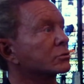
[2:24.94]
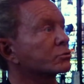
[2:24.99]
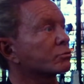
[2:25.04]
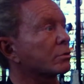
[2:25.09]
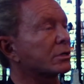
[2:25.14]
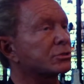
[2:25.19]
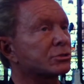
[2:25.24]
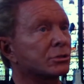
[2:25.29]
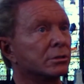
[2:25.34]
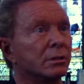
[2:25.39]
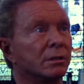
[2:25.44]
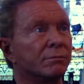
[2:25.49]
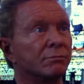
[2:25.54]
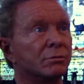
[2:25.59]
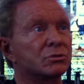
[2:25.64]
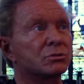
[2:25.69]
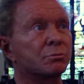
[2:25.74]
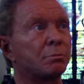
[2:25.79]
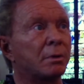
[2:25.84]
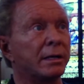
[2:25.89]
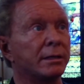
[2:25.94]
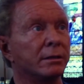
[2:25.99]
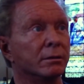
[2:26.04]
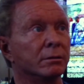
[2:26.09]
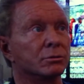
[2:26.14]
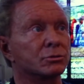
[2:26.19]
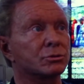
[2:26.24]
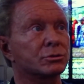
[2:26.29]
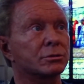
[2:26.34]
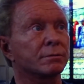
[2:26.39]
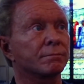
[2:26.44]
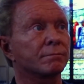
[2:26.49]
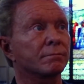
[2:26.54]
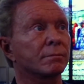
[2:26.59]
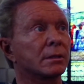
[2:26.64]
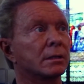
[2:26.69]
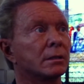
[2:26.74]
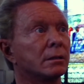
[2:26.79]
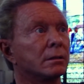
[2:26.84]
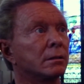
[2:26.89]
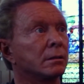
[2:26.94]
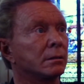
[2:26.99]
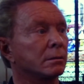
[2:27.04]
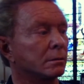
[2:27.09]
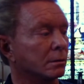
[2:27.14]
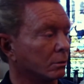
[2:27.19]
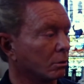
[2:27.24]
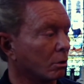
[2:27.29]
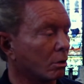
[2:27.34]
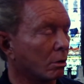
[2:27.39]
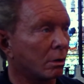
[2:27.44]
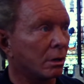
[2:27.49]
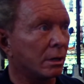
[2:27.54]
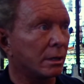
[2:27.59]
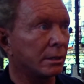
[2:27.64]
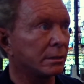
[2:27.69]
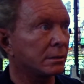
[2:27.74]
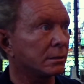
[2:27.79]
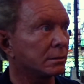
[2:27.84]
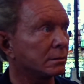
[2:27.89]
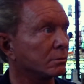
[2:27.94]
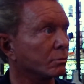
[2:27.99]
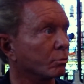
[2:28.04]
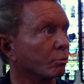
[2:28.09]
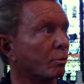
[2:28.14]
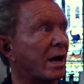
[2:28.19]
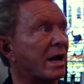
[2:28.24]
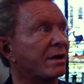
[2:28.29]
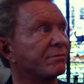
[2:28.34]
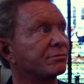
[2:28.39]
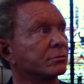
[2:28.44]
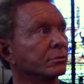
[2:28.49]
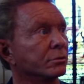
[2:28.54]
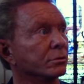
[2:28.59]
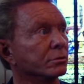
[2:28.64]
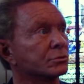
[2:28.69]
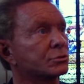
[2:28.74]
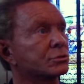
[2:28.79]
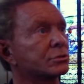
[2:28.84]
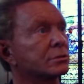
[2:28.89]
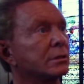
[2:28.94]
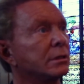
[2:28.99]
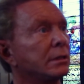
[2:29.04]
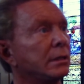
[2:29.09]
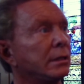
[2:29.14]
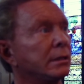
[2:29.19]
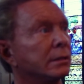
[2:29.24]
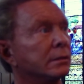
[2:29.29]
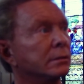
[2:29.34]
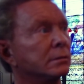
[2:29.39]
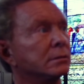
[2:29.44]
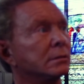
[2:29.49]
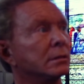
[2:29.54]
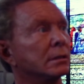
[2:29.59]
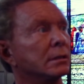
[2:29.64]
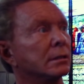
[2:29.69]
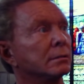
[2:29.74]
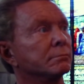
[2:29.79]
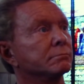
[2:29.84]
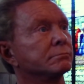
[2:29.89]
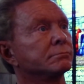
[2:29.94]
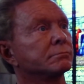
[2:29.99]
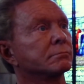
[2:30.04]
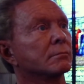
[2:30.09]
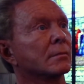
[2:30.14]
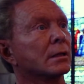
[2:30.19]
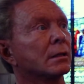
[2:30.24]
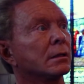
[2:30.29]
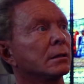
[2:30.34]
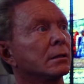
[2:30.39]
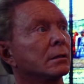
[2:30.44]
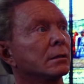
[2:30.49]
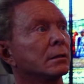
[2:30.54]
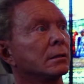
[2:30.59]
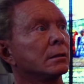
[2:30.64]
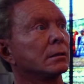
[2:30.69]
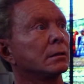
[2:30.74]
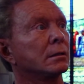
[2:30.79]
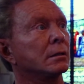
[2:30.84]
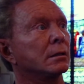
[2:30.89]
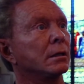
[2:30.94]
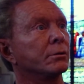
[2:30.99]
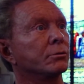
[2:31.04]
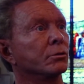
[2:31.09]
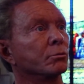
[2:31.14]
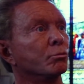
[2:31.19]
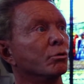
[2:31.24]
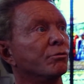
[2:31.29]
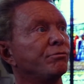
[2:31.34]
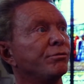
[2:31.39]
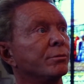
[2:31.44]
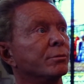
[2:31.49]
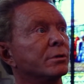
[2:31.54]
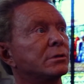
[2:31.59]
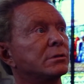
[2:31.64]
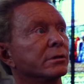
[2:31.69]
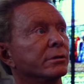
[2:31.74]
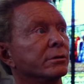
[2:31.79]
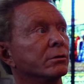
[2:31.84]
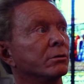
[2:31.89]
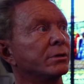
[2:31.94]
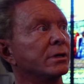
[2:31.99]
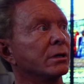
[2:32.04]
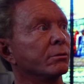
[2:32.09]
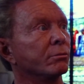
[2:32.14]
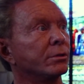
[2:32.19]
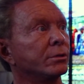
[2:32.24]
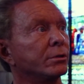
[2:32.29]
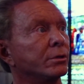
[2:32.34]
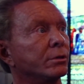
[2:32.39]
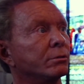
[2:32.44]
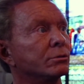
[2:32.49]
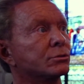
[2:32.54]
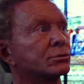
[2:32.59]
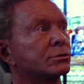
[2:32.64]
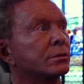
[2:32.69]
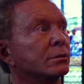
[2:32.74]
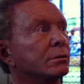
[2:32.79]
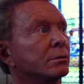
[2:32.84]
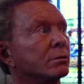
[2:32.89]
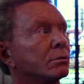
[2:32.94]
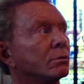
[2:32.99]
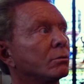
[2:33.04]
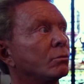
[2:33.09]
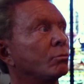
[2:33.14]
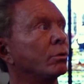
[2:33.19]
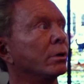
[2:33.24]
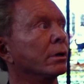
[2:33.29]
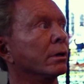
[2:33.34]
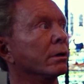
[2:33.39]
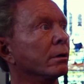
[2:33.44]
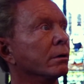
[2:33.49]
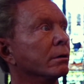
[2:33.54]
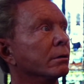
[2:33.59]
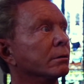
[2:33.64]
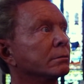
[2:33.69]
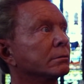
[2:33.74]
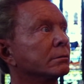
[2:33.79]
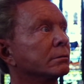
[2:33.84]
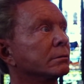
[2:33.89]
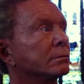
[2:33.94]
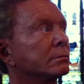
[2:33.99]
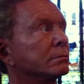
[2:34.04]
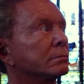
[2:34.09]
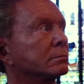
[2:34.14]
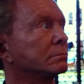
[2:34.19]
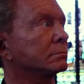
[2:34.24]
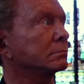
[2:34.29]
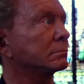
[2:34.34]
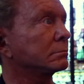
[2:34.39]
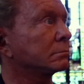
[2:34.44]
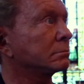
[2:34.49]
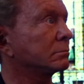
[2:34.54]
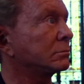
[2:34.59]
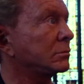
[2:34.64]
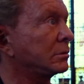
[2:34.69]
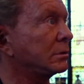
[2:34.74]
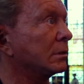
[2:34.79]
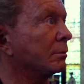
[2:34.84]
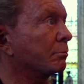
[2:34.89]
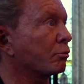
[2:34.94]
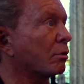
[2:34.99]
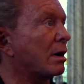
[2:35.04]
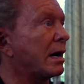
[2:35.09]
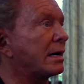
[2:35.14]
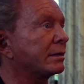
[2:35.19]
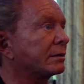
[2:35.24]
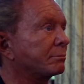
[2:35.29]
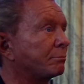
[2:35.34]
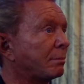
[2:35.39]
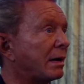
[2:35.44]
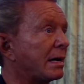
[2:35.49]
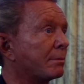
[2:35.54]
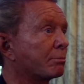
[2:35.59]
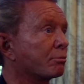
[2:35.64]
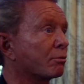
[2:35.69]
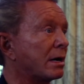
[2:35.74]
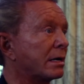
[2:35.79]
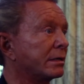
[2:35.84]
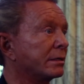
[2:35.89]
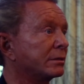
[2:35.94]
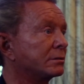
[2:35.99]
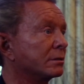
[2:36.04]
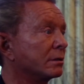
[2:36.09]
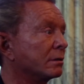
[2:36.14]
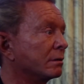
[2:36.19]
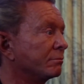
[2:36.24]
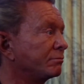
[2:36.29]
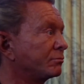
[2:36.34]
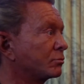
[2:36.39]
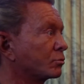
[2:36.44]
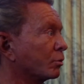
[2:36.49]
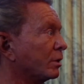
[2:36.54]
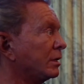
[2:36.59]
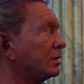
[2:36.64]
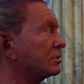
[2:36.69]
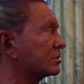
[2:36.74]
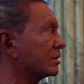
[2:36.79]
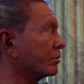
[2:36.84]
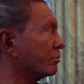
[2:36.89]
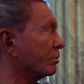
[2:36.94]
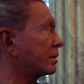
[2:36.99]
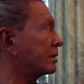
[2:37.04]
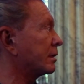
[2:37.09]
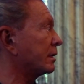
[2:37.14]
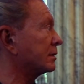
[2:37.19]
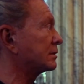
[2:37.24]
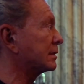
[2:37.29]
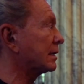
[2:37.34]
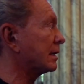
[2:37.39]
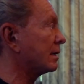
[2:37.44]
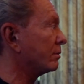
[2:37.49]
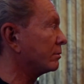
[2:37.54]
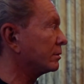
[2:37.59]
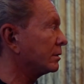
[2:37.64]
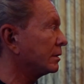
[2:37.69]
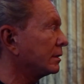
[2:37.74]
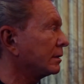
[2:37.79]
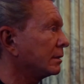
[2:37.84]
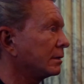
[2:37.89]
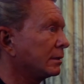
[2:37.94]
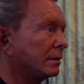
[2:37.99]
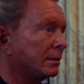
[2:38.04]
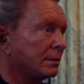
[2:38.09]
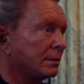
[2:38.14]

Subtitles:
construction of the spires, the long rafters and other roofing material that were used were the byproduct of trees that were cut down